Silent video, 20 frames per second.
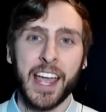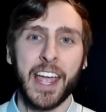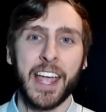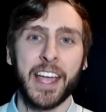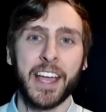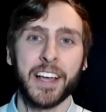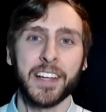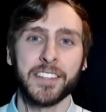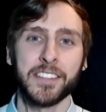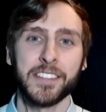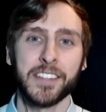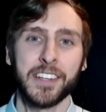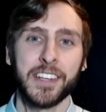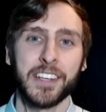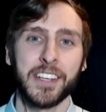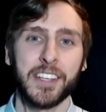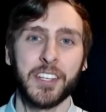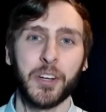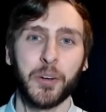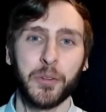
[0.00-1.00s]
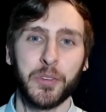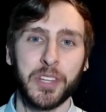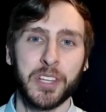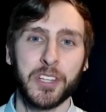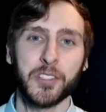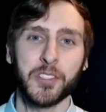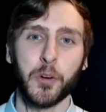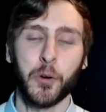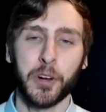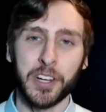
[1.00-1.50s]
and
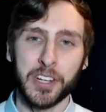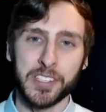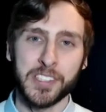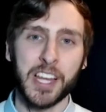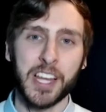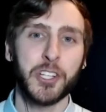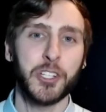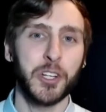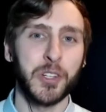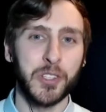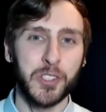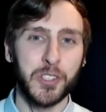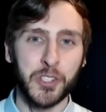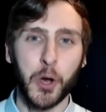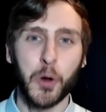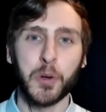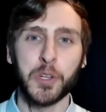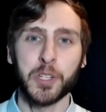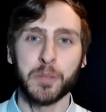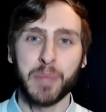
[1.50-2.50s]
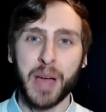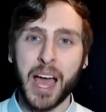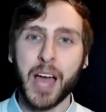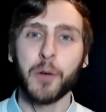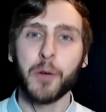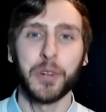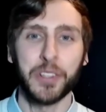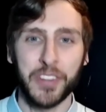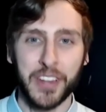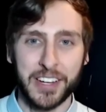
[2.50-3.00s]
these organizations go to
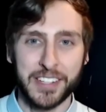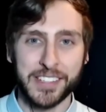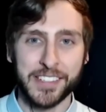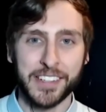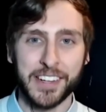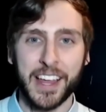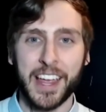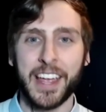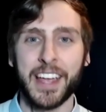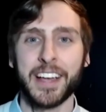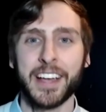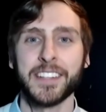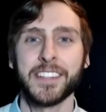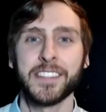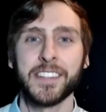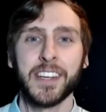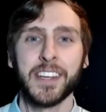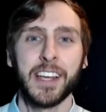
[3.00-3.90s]
bat with us, and